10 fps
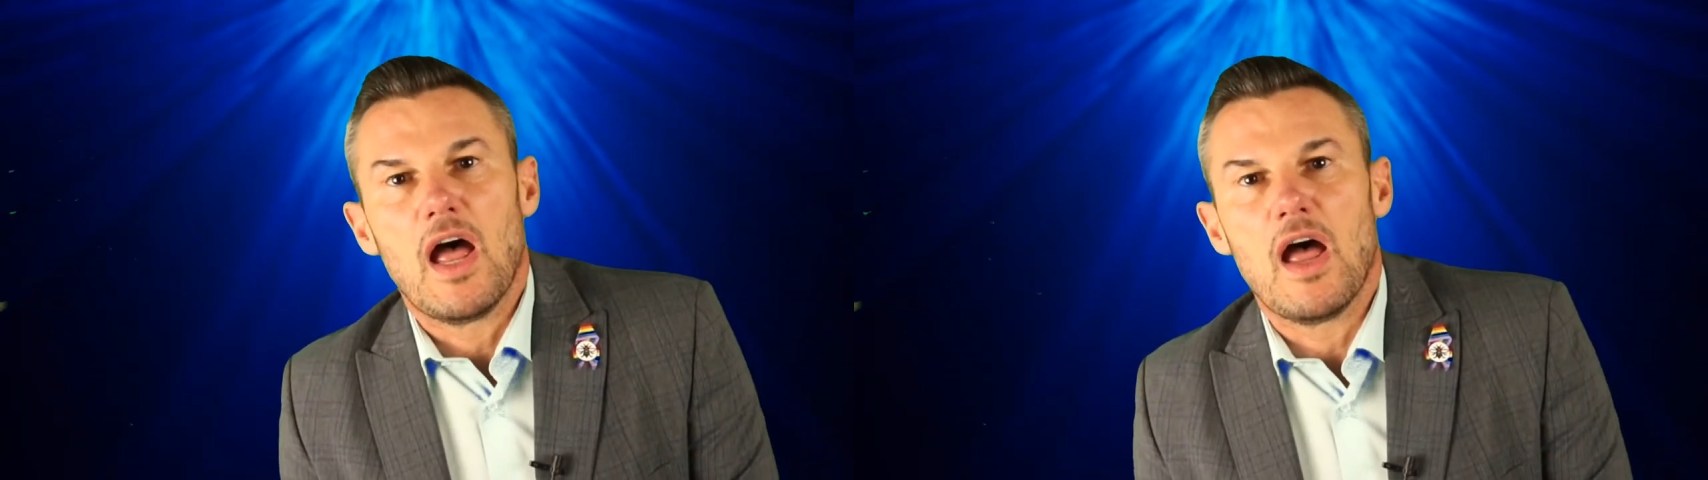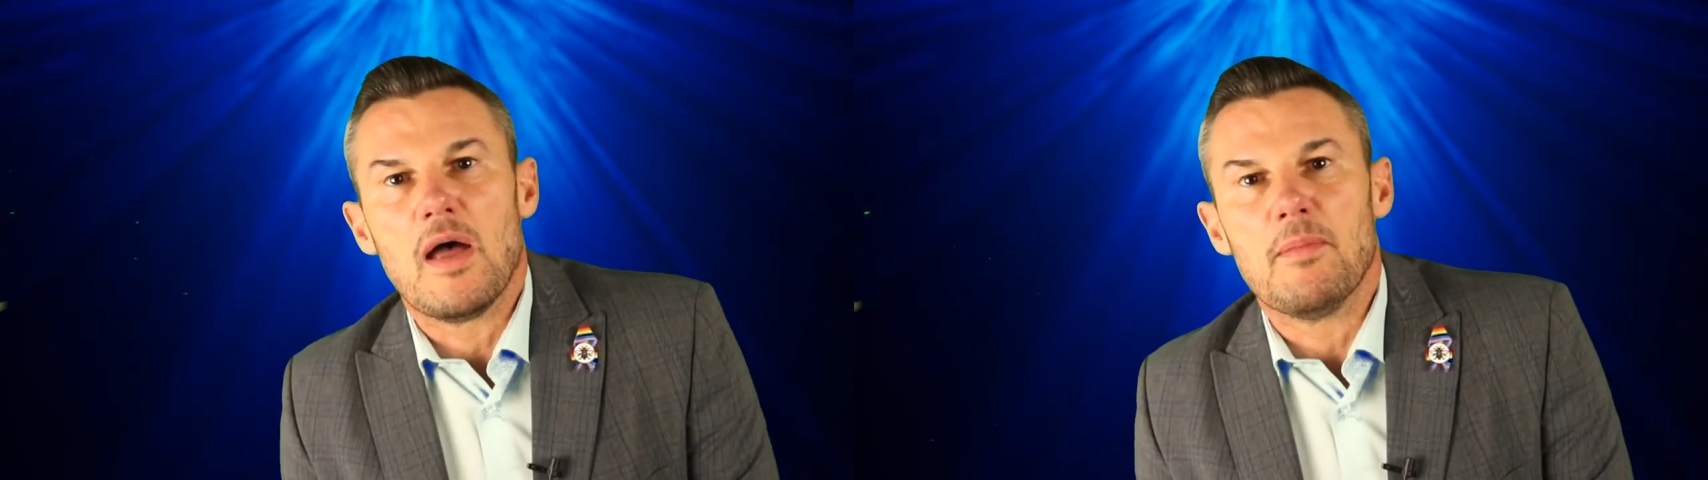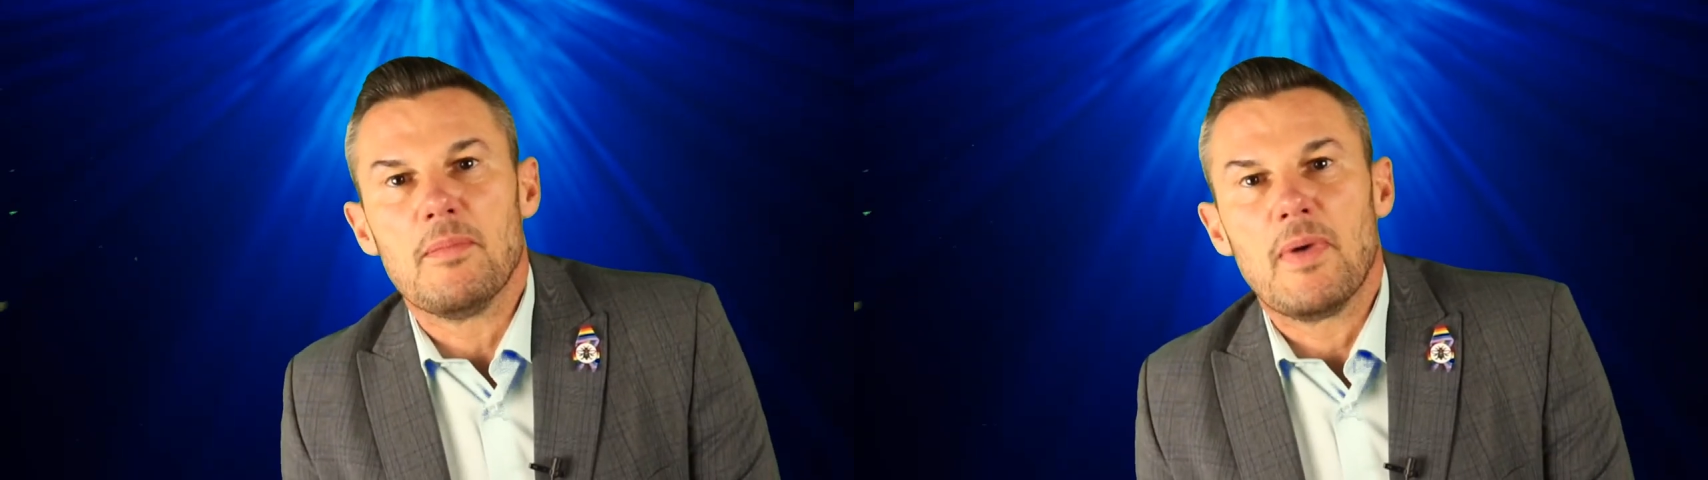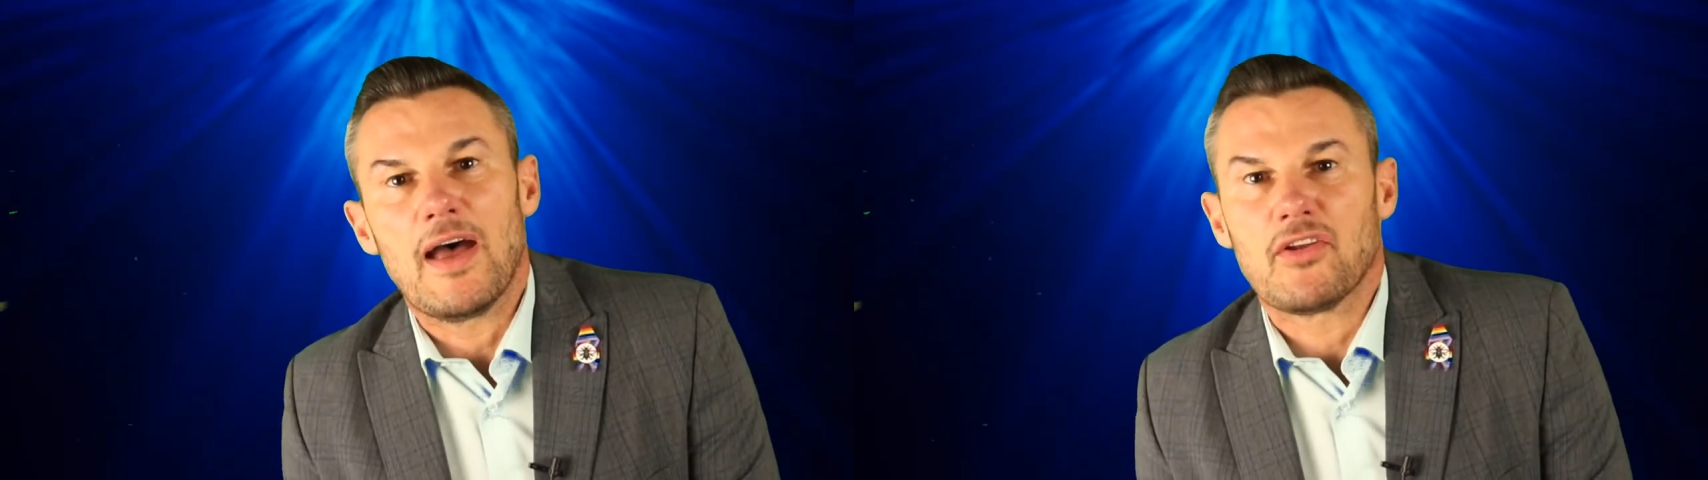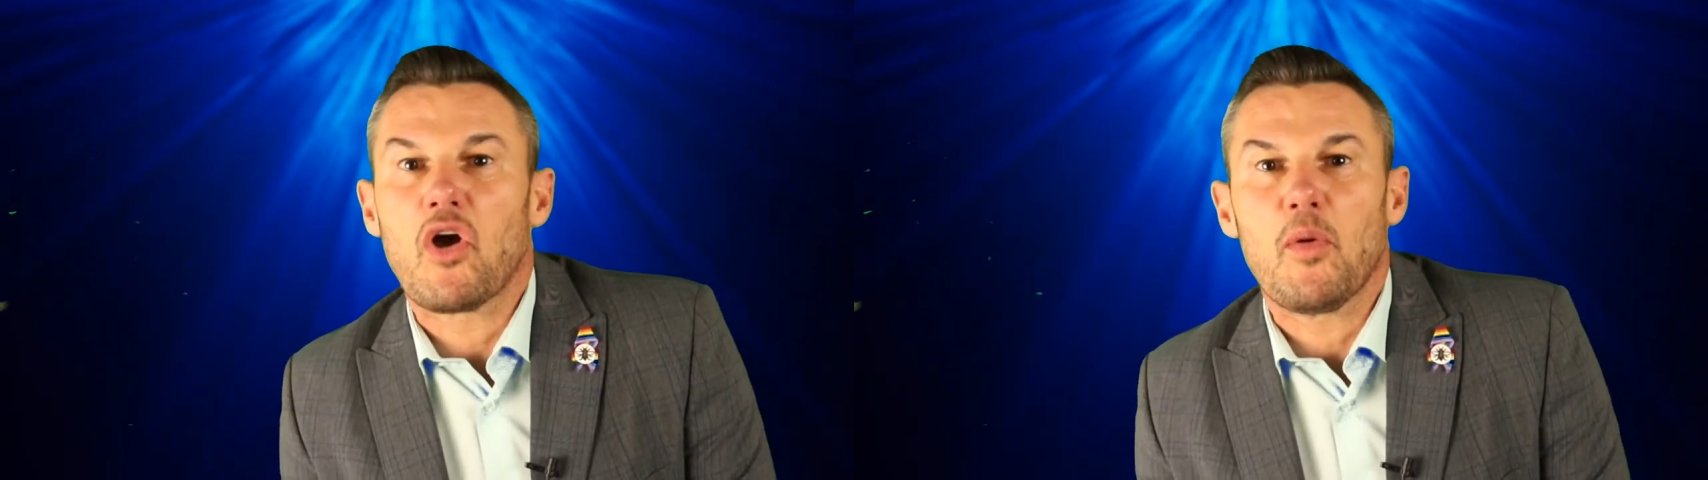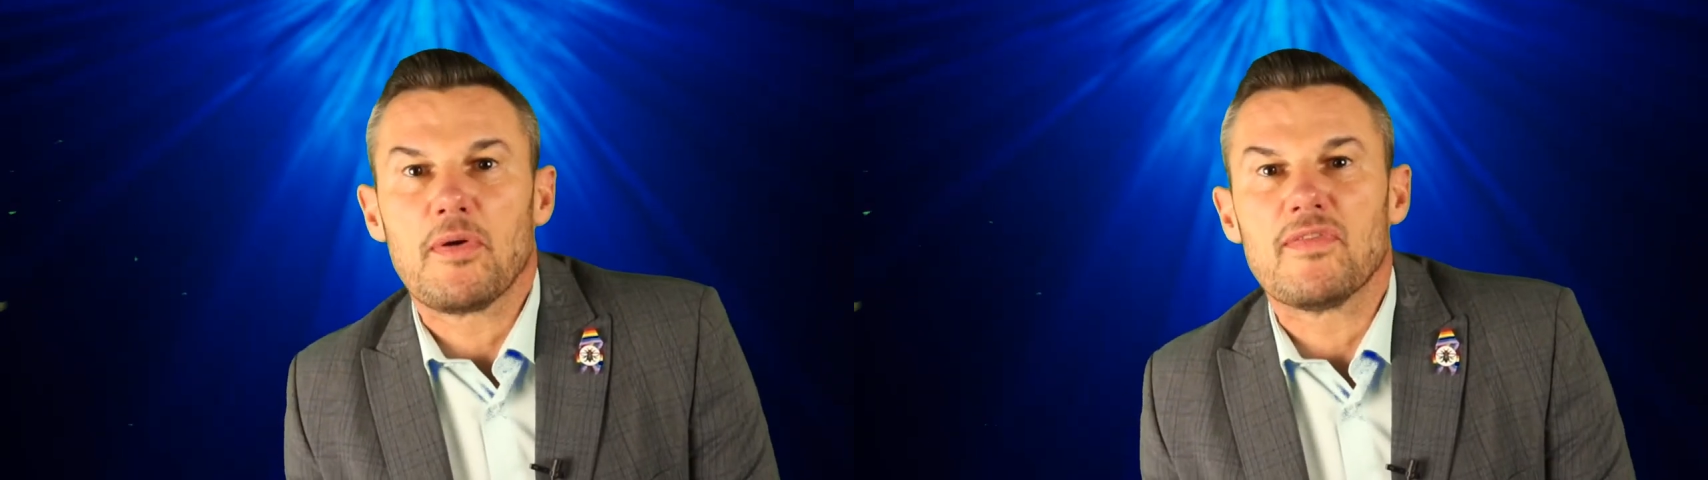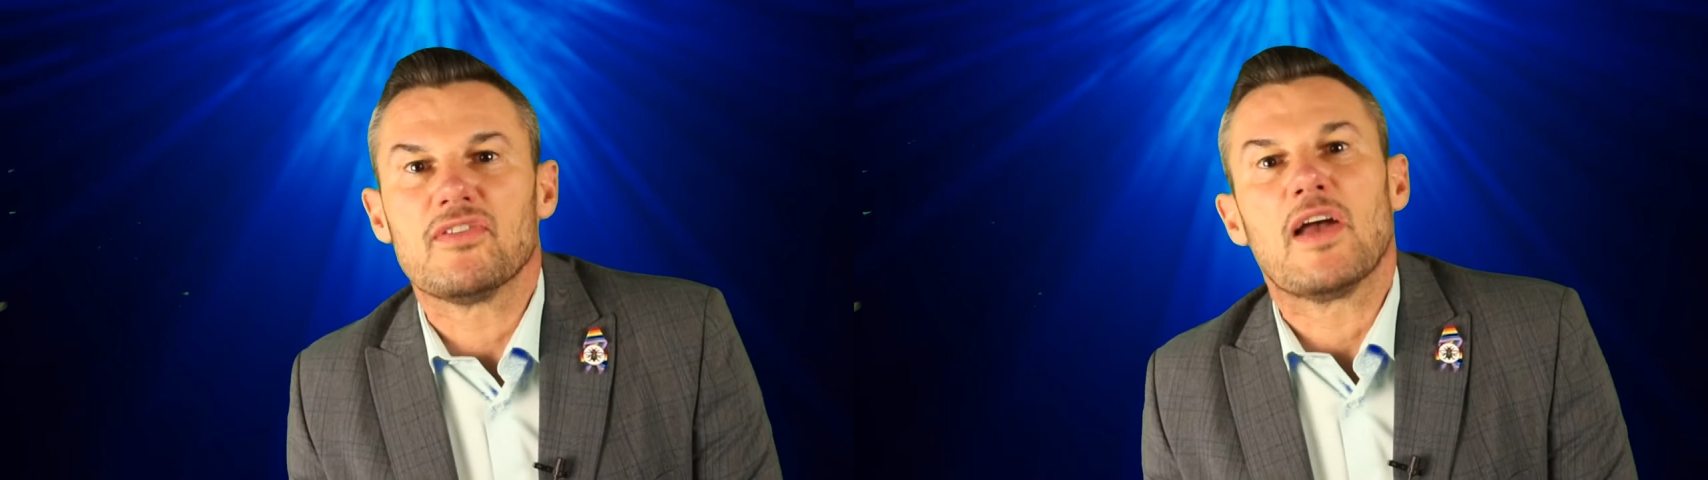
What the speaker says: had a copy of the